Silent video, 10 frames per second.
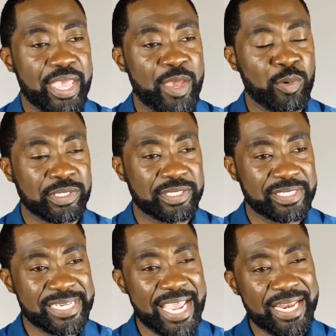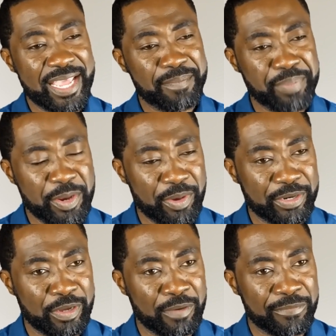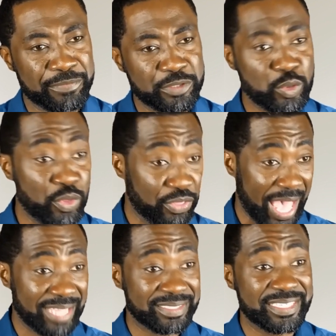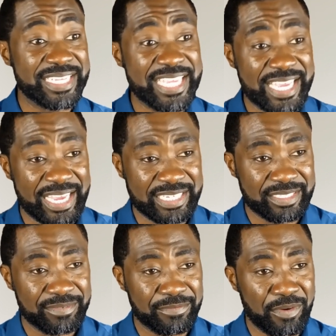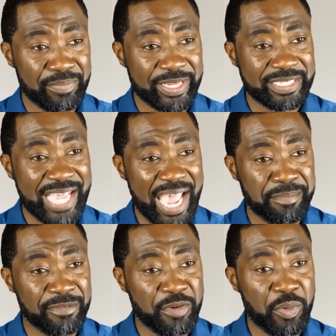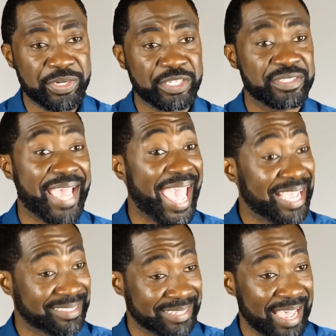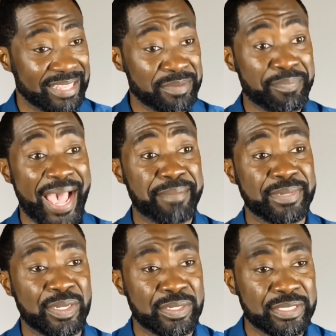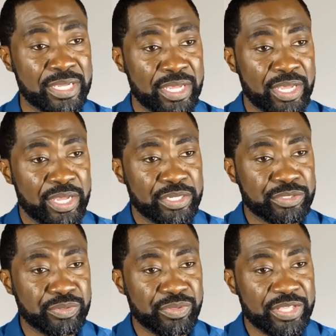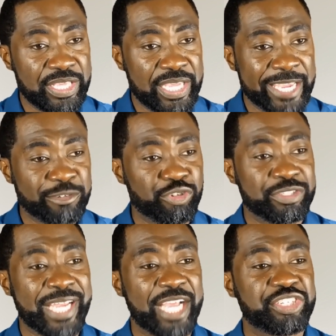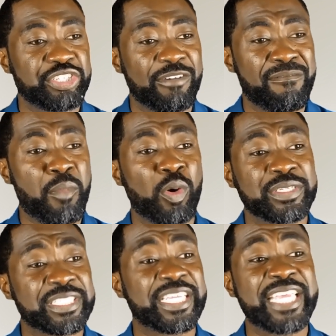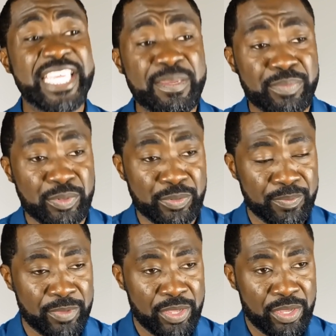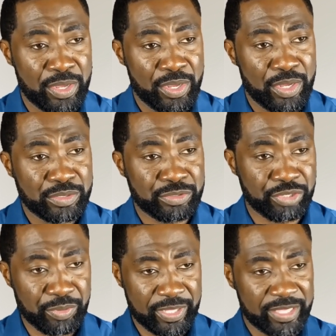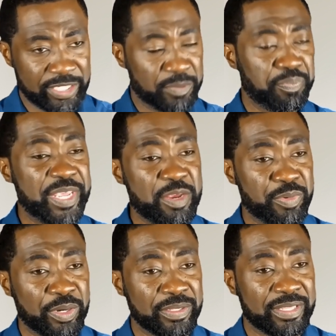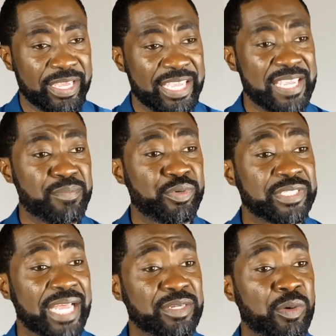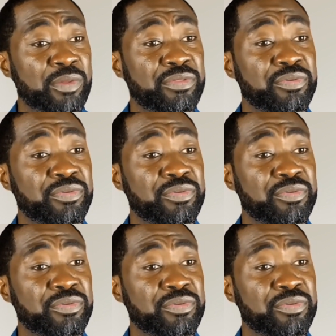It was nearly a period of 2,000 years from the time of going into exile in Babylon to the introduction of modern Hebrew. During this period, the Hebrews had gone